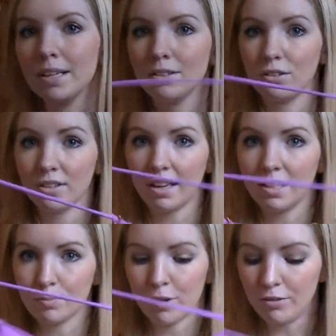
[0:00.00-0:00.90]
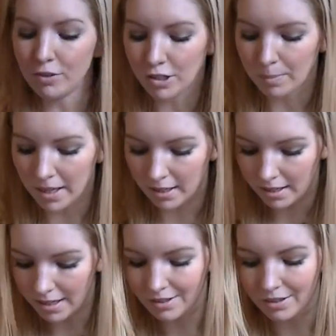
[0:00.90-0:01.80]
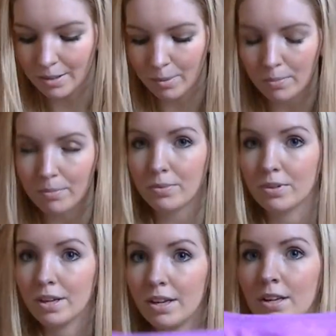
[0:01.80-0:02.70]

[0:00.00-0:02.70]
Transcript: it's just kind of this bright fuchsia pink, and the bottoms